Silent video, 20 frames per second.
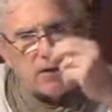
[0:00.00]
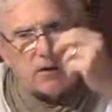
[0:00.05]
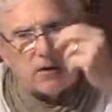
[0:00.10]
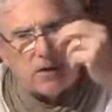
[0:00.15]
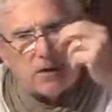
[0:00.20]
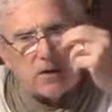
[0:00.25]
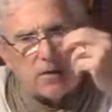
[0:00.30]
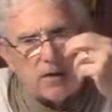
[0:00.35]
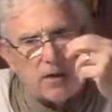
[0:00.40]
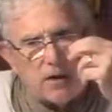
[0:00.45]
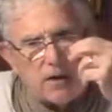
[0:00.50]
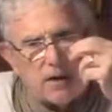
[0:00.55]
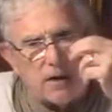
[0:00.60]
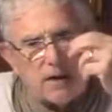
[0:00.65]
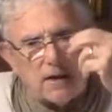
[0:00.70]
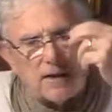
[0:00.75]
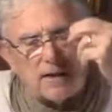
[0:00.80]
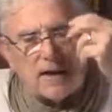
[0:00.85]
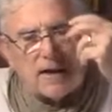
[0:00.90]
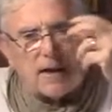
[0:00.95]
here,
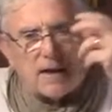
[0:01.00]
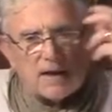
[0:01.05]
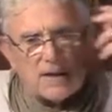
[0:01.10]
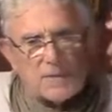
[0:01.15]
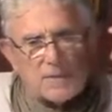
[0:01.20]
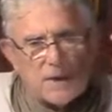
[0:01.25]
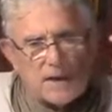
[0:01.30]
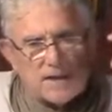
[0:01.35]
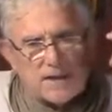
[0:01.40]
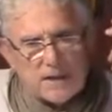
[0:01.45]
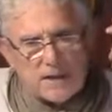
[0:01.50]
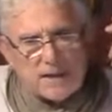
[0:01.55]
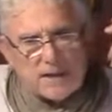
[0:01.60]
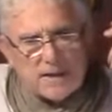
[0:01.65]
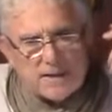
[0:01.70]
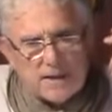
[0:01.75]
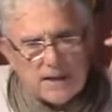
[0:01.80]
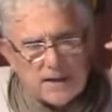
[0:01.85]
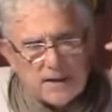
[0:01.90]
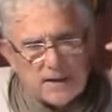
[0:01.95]
it's basically
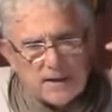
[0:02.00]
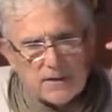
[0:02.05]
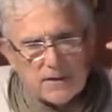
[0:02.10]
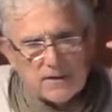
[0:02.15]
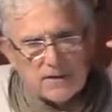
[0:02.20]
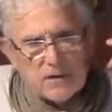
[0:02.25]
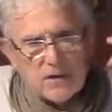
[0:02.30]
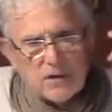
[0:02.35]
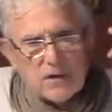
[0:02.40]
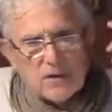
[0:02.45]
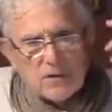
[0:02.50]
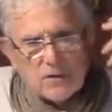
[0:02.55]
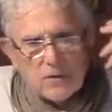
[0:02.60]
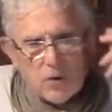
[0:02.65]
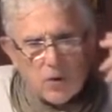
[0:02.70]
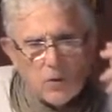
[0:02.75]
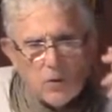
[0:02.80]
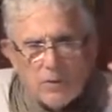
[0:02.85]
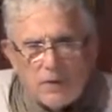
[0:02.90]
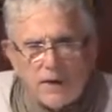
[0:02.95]
telling us,
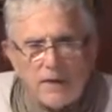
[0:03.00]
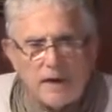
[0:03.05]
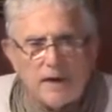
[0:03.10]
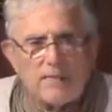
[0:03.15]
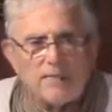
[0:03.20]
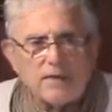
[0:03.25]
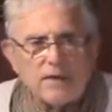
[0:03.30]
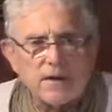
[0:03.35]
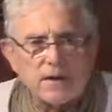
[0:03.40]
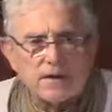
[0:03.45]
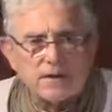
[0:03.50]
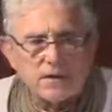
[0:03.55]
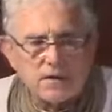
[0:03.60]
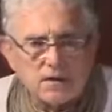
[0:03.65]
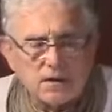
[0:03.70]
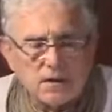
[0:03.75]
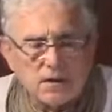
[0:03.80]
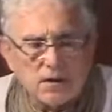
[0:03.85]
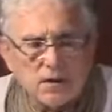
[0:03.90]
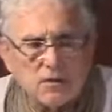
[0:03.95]
don't be
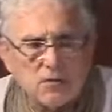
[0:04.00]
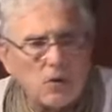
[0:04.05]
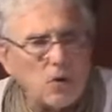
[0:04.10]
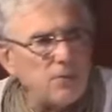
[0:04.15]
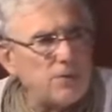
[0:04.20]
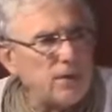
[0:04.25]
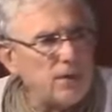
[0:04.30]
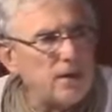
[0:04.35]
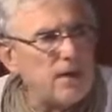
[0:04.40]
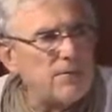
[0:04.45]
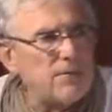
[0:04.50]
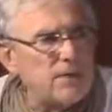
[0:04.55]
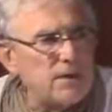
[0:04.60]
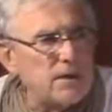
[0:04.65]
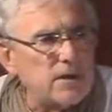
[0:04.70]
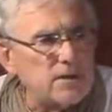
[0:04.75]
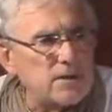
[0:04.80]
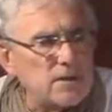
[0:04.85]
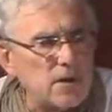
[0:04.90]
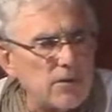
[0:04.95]
envious. Don't be
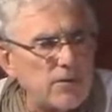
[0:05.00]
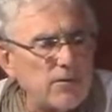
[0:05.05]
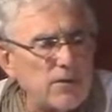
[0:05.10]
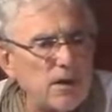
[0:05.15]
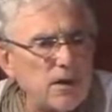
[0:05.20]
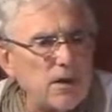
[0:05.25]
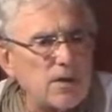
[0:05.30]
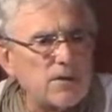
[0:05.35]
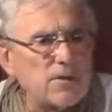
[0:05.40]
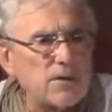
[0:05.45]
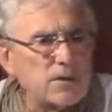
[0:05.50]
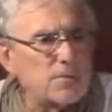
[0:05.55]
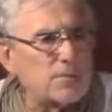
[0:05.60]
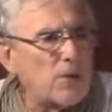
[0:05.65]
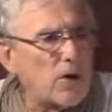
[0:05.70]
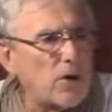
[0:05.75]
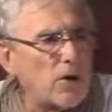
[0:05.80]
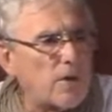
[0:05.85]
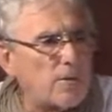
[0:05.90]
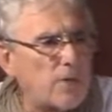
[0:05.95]
envious of this
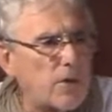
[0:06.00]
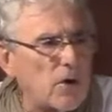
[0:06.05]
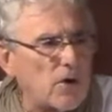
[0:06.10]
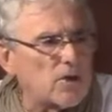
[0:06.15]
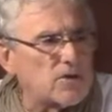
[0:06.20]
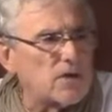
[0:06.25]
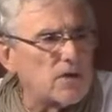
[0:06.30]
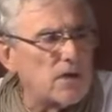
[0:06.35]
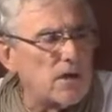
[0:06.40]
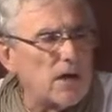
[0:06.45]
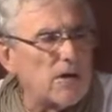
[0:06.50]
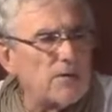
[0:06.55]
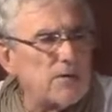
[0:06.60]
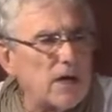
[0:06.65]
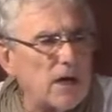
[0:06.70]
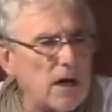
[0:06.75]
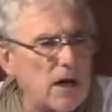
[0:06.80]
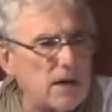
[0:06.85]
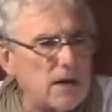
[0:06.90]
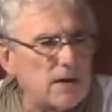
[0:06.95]
part and parcel of
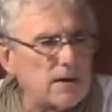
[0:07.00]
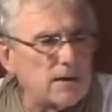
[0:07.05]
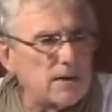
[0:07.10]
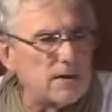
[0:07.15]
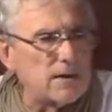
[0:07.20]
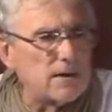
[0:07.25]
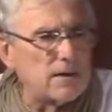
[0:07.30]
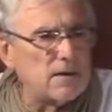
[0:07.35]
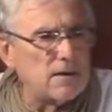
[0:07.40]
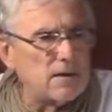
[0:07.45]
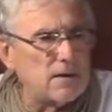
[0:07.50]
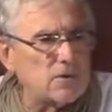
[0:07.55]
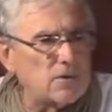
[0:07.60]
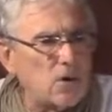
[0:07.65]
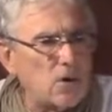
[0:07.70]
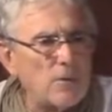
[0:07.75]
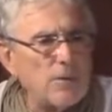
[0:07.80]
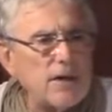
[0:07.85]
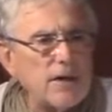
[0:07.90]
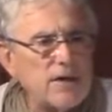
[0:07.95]
God.
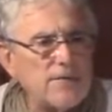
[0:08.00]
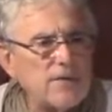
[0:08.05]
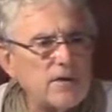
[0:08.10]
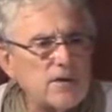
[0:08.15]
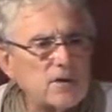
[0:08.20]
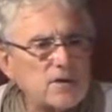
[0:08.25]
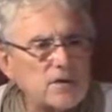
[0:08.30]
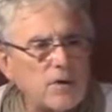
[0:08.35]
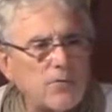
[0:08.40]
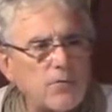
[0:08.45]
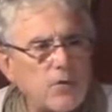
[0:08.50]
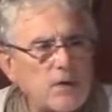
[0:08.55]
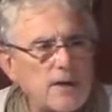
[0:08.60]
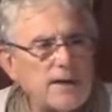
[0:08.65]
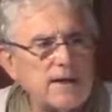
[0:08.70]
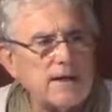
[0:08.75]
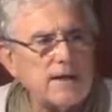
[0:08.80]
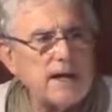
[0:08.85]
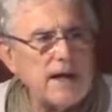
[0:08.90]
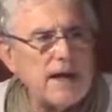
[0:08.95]
Don't be envious of what
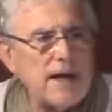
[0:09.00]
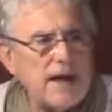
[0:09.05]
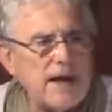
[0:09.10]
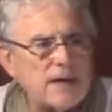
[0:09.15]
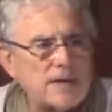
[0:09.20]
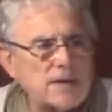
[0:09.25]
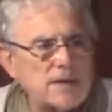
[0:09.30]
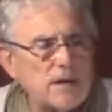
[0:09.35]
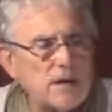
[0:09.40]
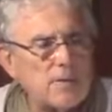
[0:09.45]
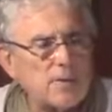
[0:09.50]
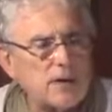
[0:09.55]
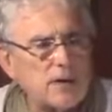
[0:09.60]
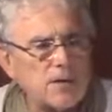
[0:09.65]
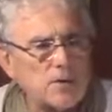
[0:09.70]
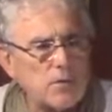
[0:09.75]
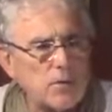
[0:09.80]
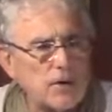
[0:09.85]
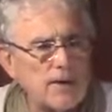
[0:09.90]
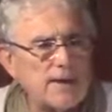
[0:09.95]
he has,
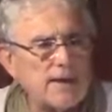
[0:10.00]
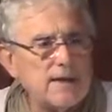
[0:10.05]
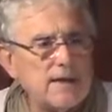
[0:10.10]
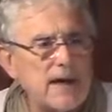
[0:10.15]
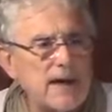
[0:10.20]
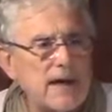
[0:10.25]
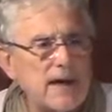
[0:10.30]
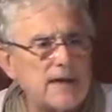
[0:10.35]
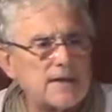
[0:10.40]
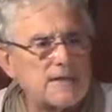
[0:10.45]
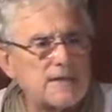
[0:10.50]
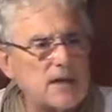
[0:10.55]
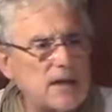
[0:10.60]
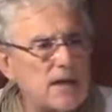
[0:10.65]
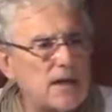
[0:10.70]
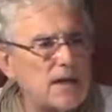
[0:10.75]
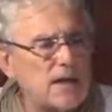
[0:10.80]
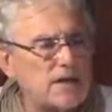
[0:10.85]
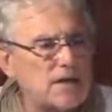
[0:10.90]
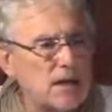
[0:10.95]
because what he has
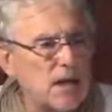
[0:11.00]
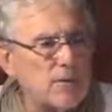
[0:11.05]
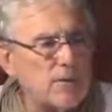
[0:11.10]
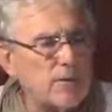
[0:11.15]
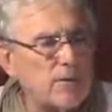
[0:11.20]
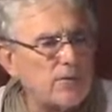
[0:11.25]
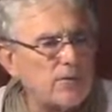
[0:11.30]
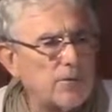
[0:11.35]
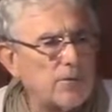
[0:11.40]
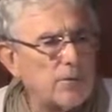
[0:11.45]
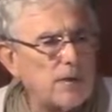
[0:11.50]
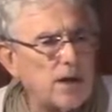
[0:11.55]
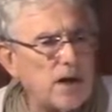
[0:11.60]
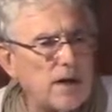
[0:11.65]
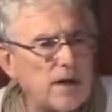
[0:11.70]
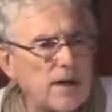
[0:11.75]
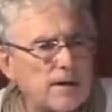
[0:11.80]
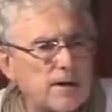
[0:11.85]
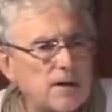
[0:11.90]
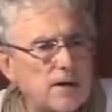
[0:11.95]
is coming from
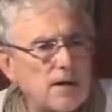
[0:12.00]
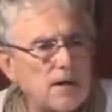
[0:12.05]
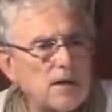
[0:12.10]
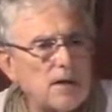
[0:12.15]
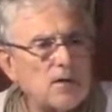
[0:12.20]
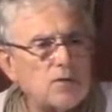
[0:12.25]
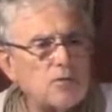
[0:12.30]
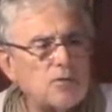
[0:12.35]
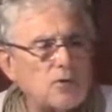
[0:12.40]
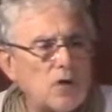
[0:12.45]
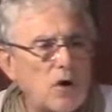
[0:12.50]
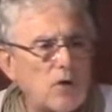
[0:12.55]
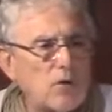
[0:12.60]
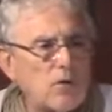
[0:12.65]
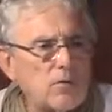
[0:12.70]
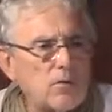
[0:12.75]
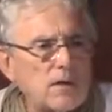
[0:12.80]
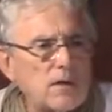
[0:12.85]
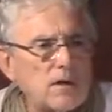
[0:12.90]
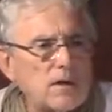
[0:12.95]
God.
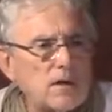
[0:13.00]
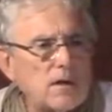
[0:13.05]
Don't